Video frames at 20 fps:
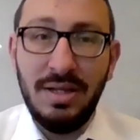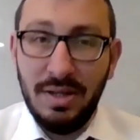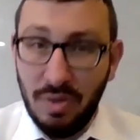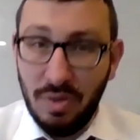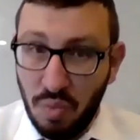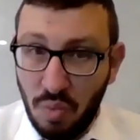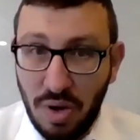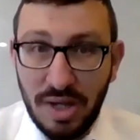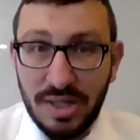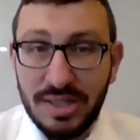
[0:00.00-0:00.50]

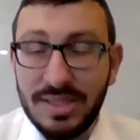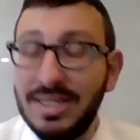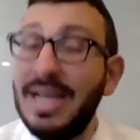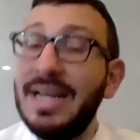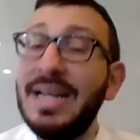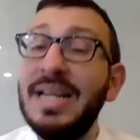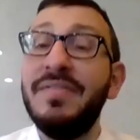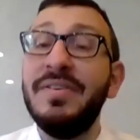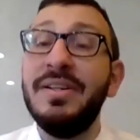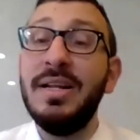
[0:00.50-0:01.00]
once and
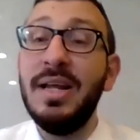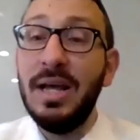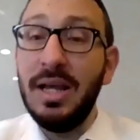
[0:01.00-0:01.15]
even